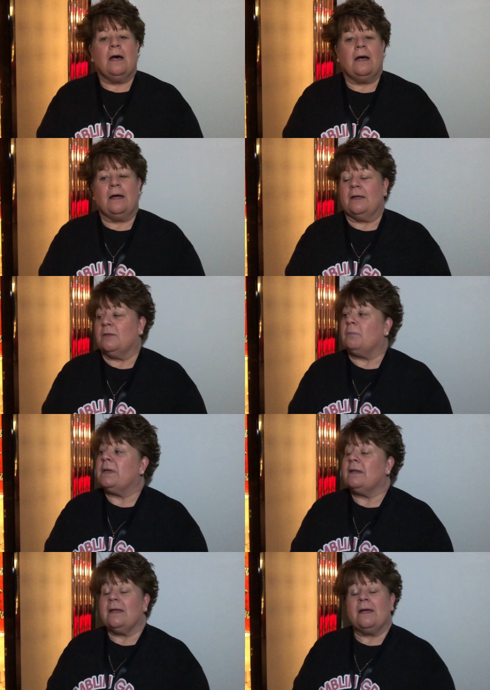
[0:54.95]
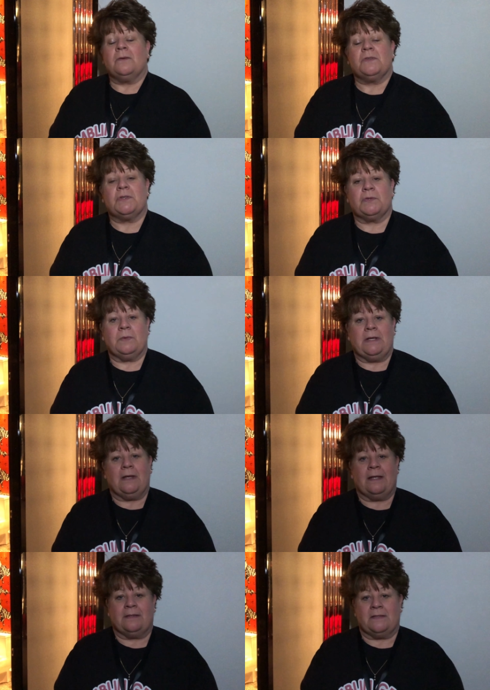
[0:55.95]
uh, the penthouse suite
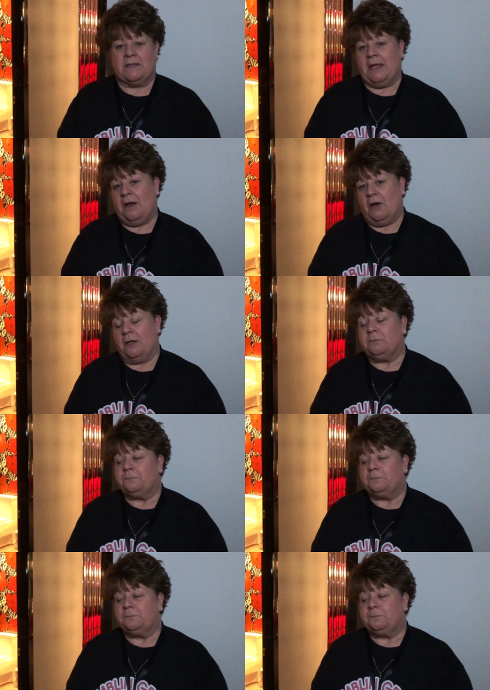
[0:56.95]
at the Sahara.